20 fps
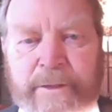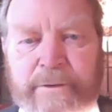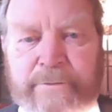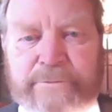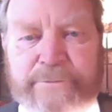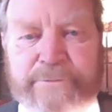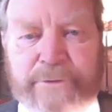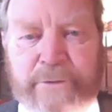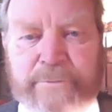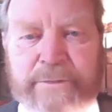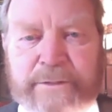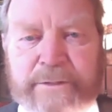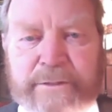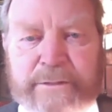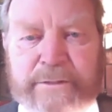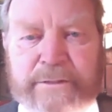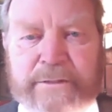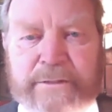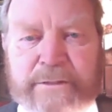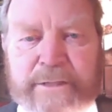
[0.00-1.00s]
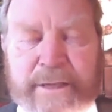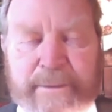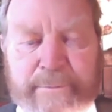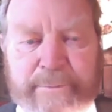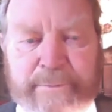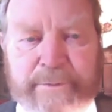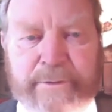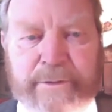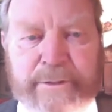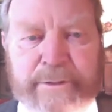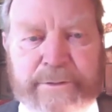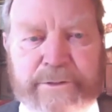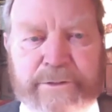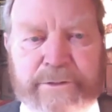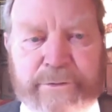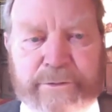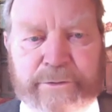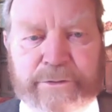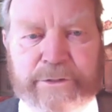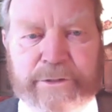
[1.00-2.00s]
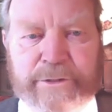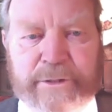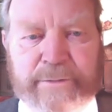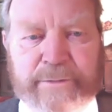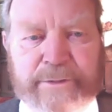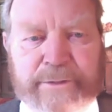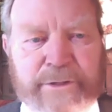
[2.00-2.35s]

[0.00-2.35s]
from the temple in Jerusalem